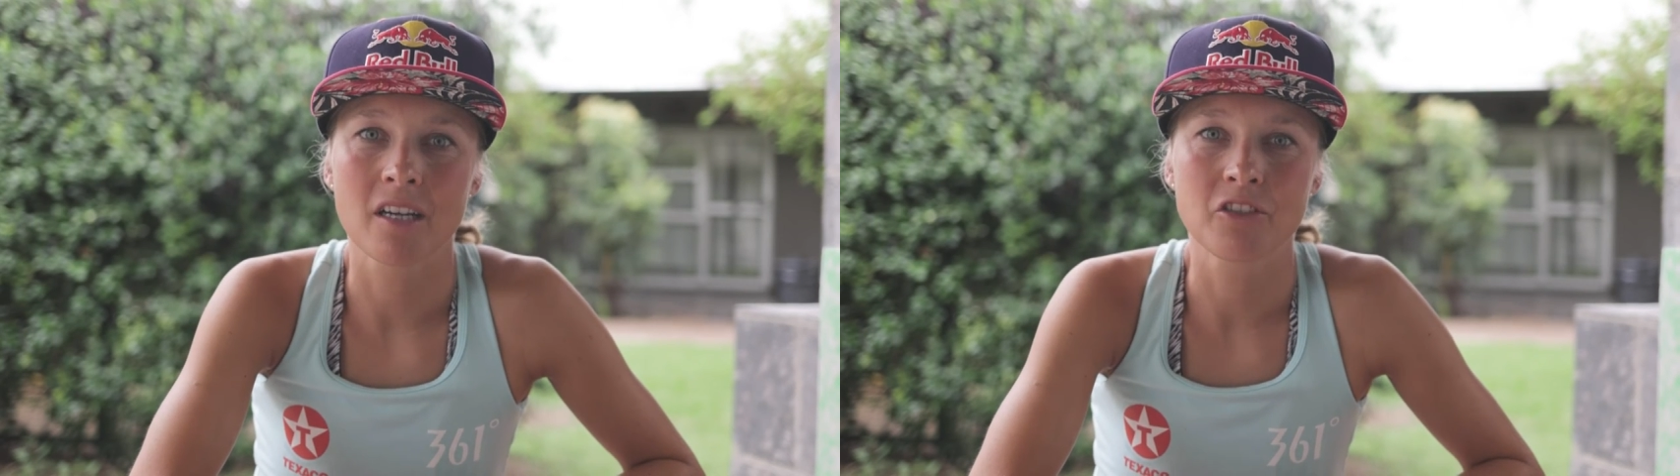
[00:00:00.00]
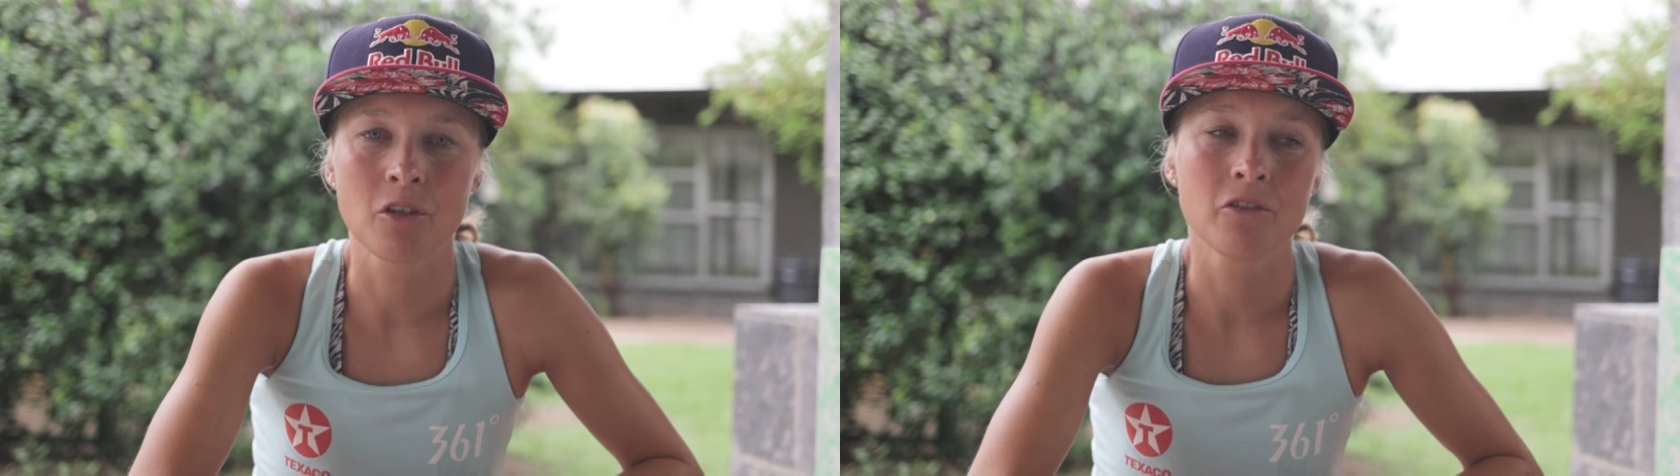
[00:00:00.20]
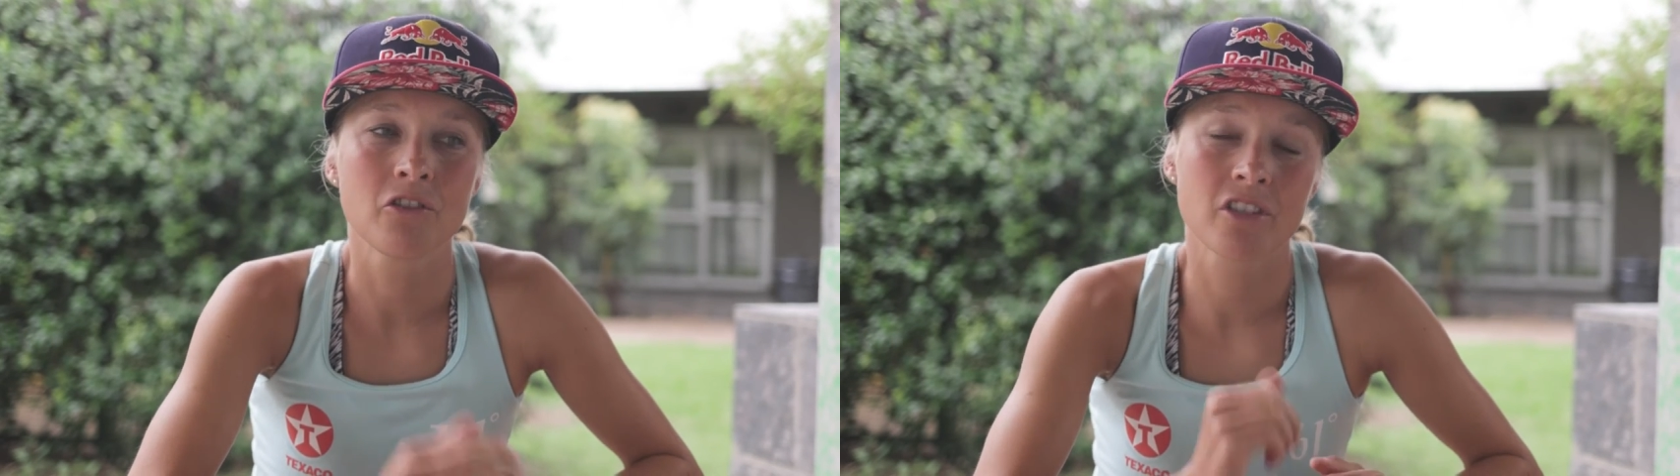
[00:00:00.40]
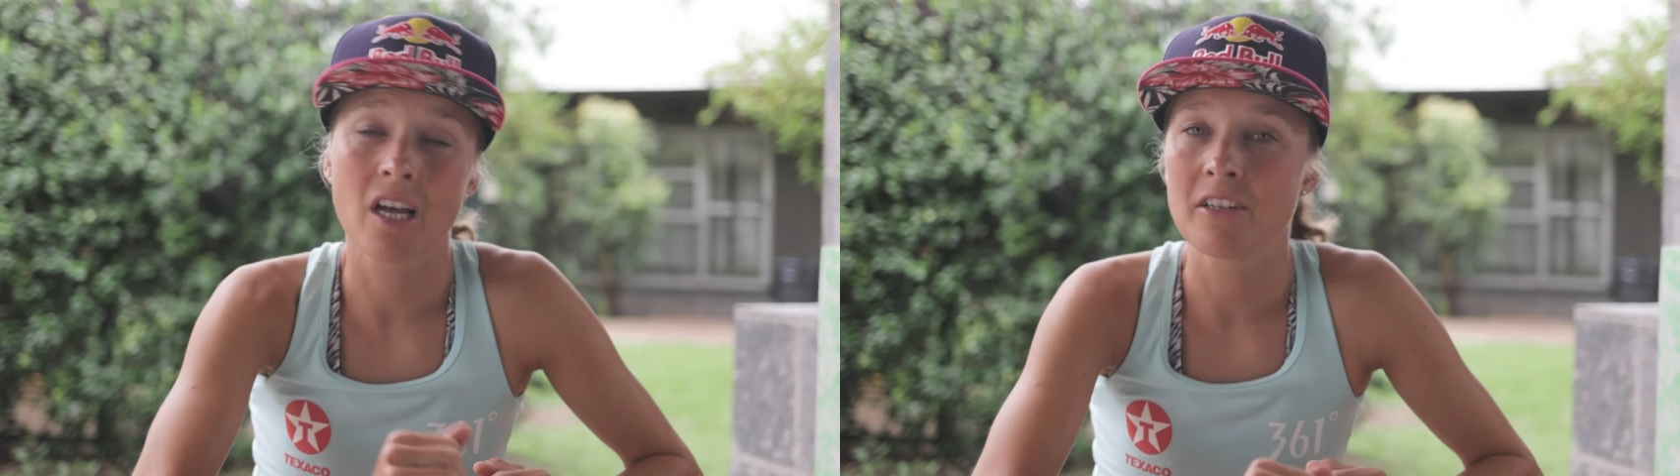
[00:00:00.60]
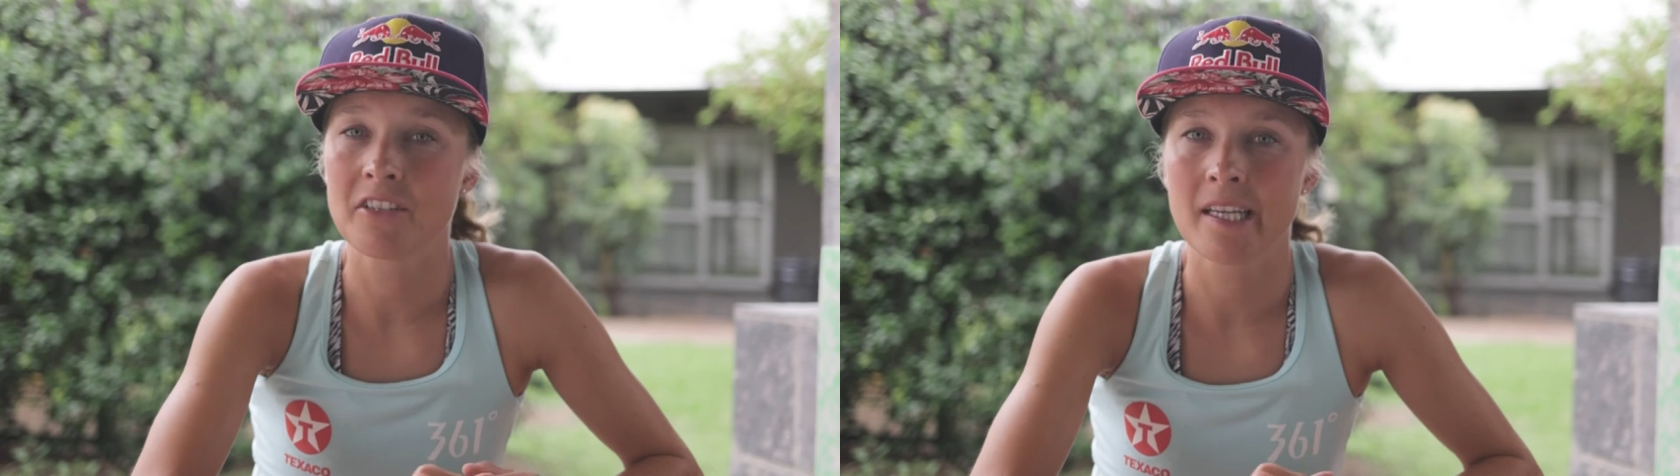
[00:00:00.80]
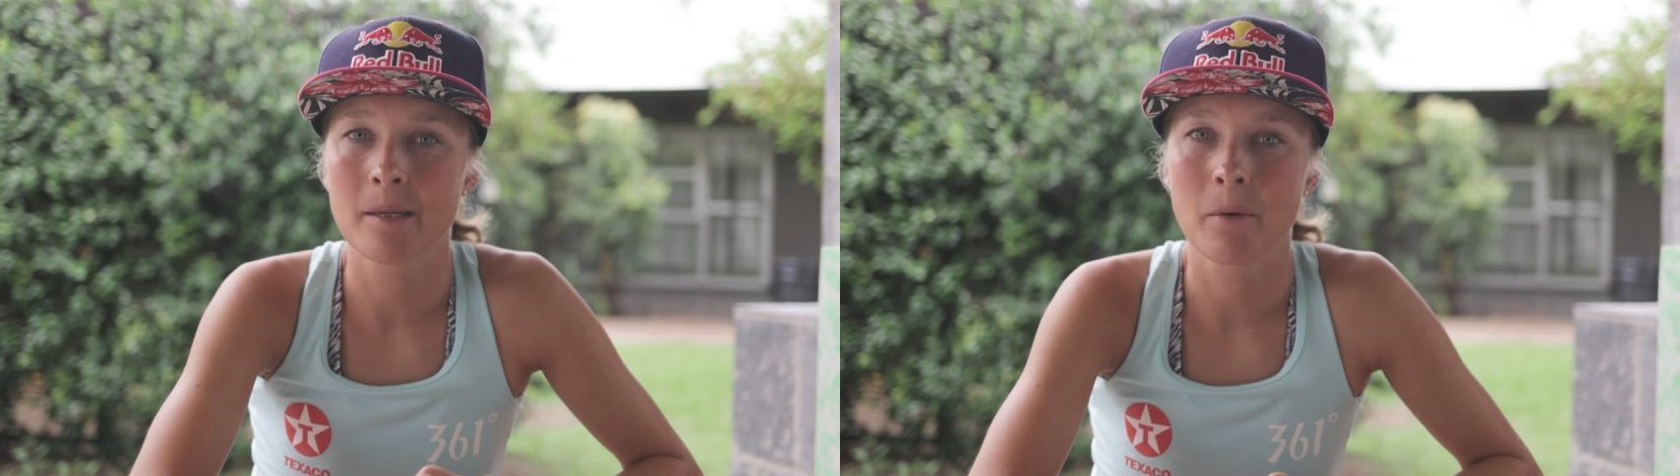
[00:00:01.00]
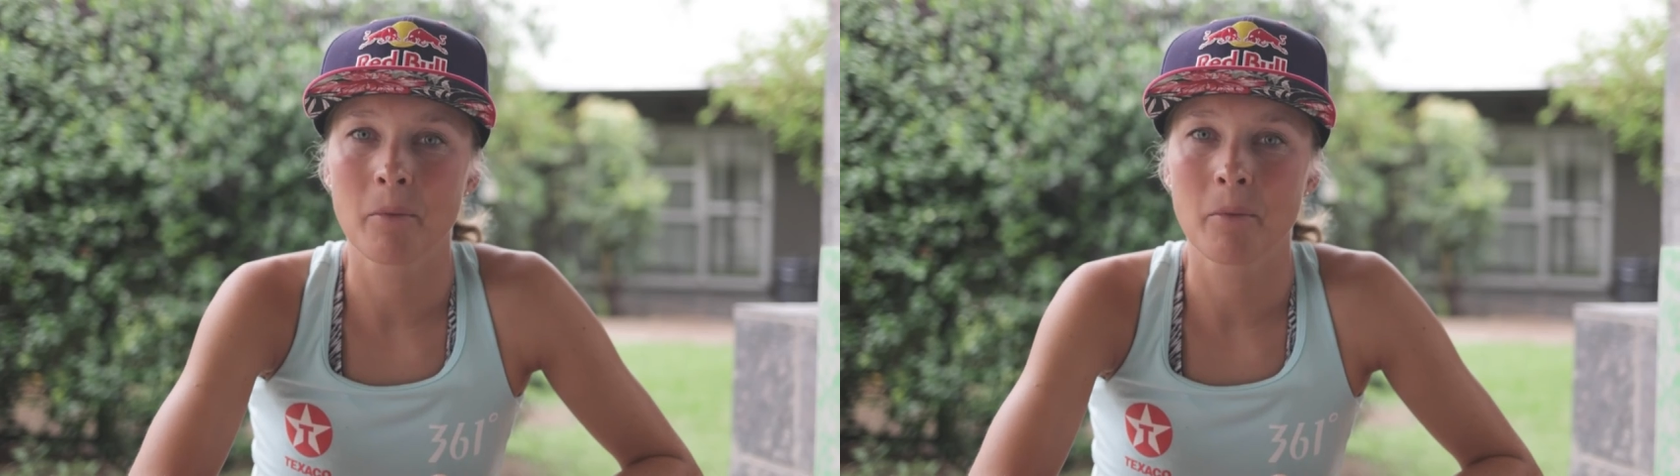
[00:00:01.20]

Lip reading: I don't start taking